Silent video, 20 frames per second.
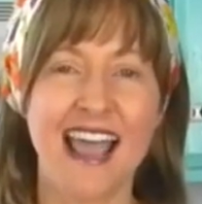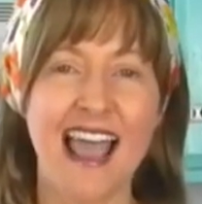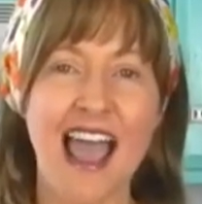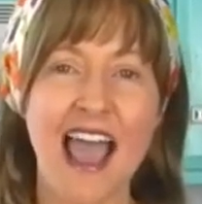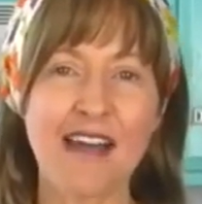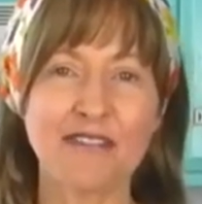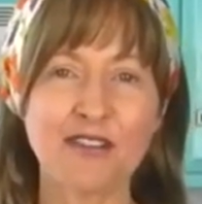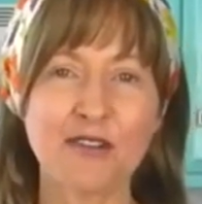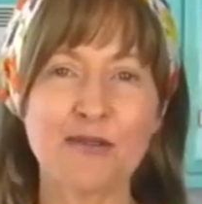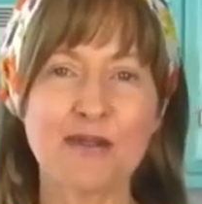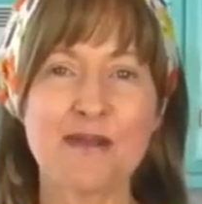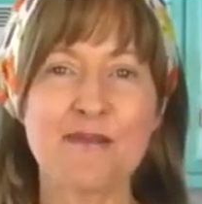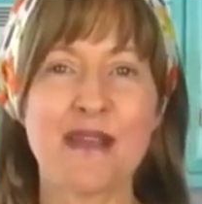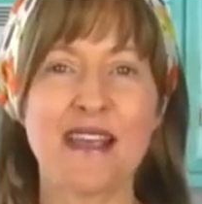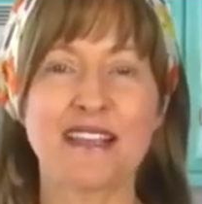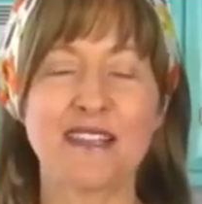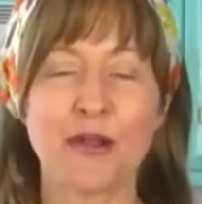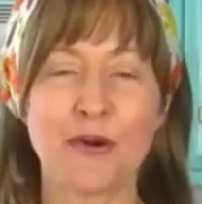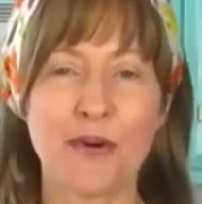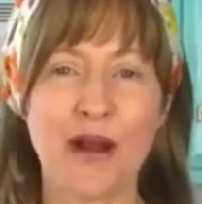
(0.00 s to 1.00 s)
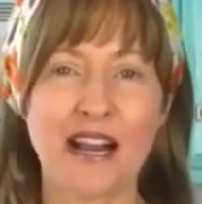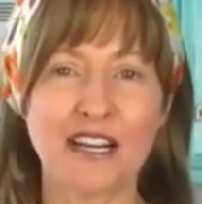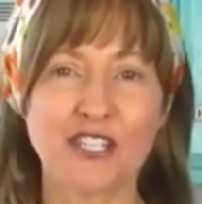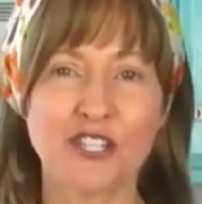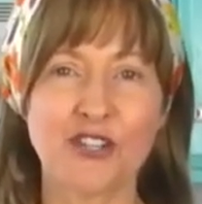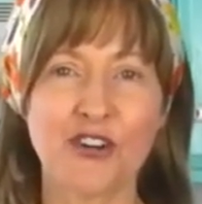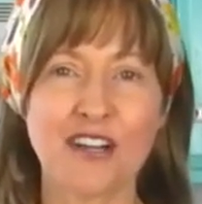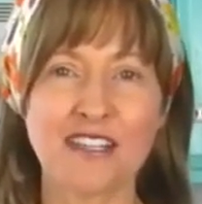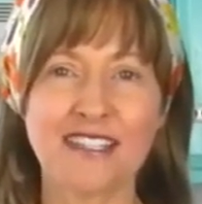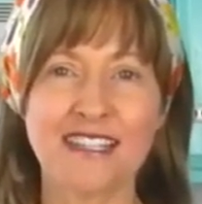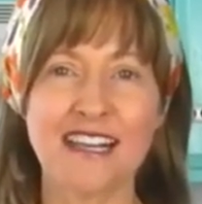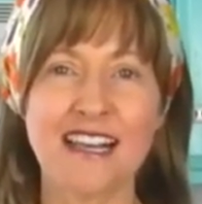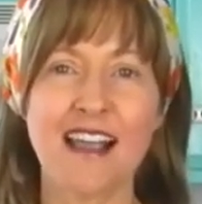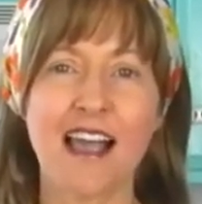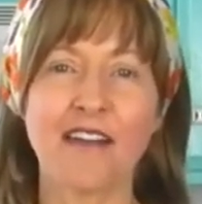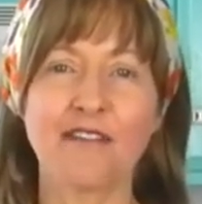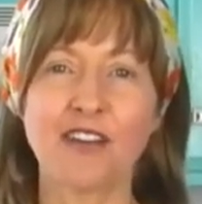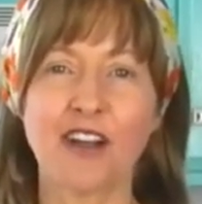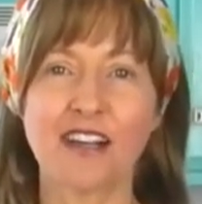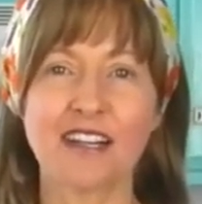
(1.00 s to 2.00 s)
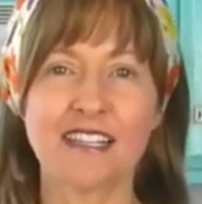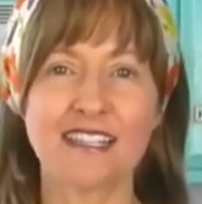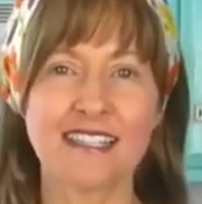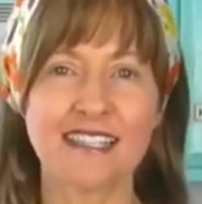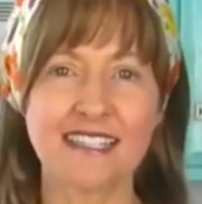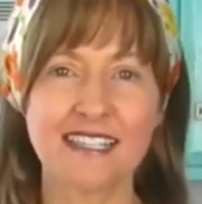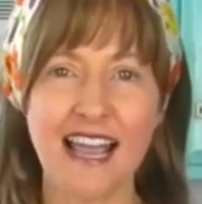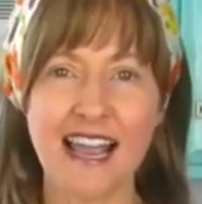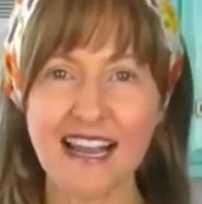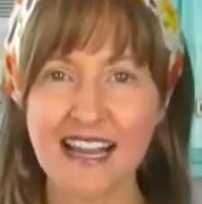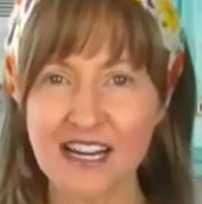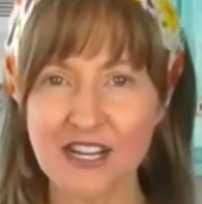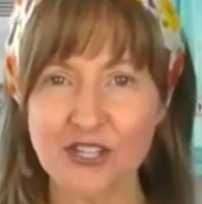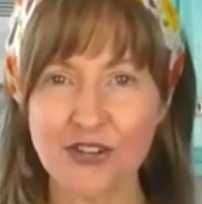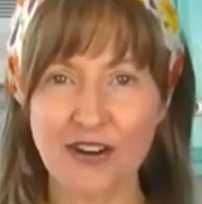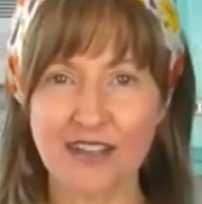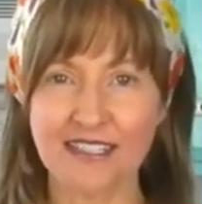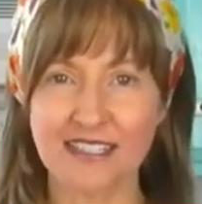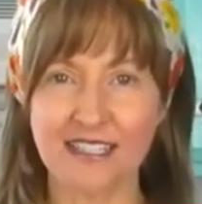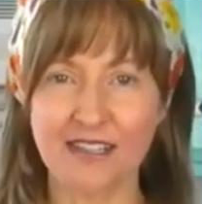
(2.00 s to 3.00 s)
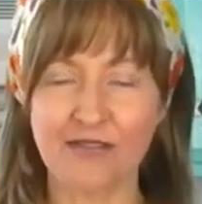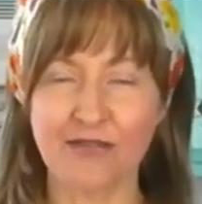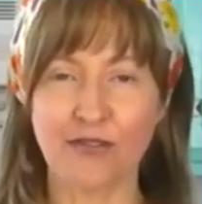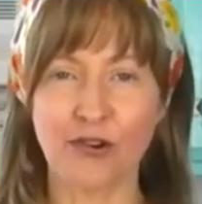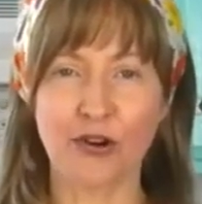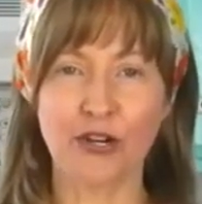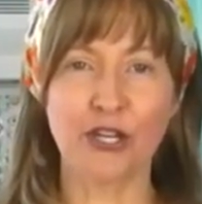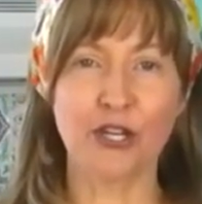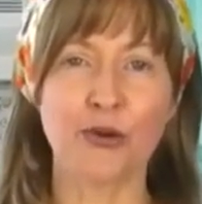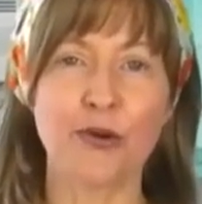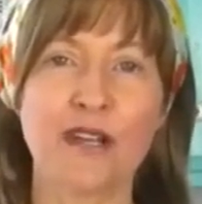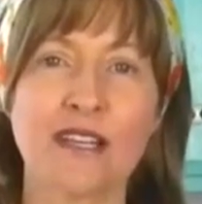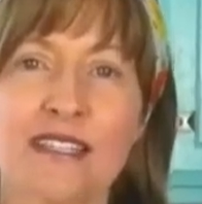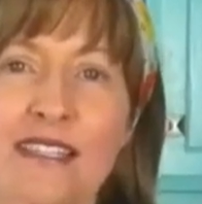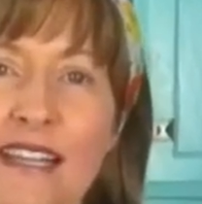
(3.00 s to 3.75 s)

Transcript: After we make the ranch dressing, I've got a second dressing for you. It's